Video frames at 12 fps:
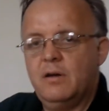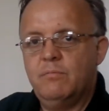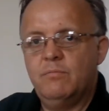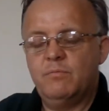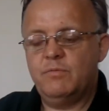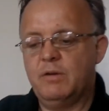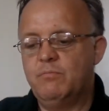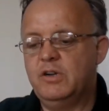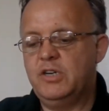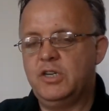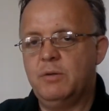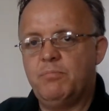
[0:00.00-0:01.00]
Um, then
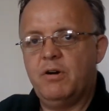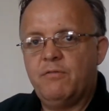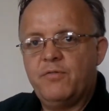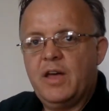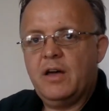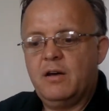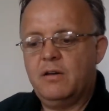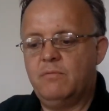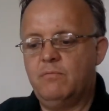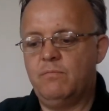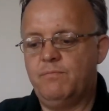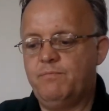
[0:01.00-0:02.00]
we ship off that
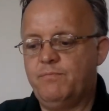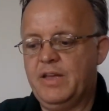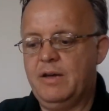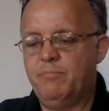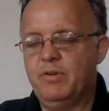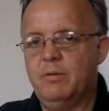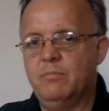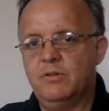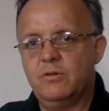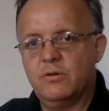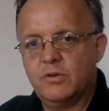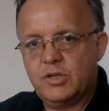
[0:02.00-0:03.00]
that payment
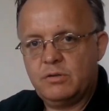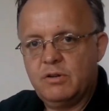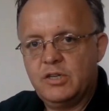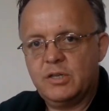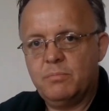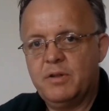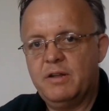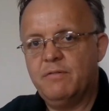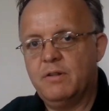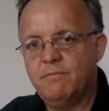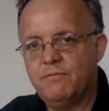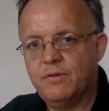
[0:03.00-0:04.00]
mm-hmm. straight to the
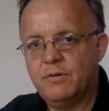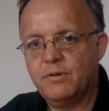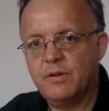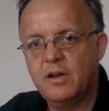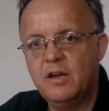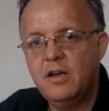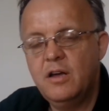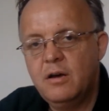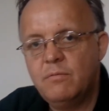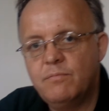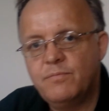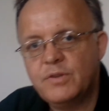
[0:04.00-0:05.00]
benevolent fund.
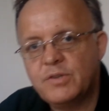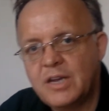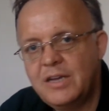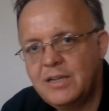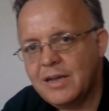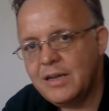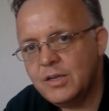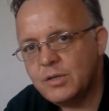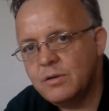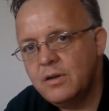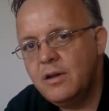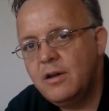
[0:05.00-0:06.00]
The
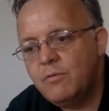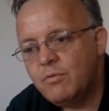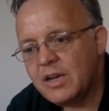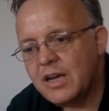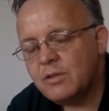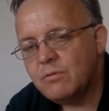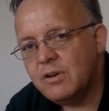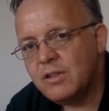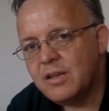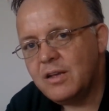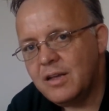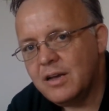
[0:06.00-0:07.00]
CDs we can't do
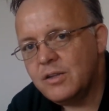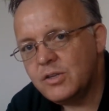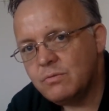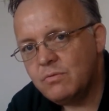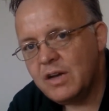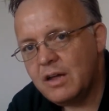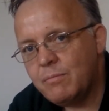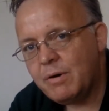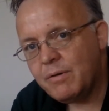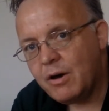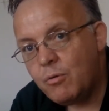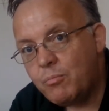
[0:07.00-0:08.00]
anything yet until we get them
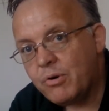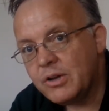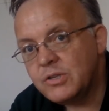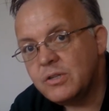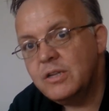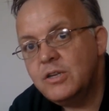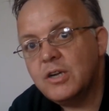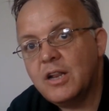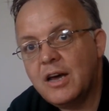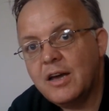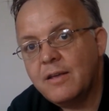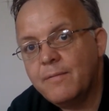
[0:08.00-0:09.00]
all pressed in
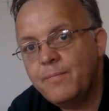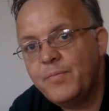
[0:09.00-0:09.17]
July.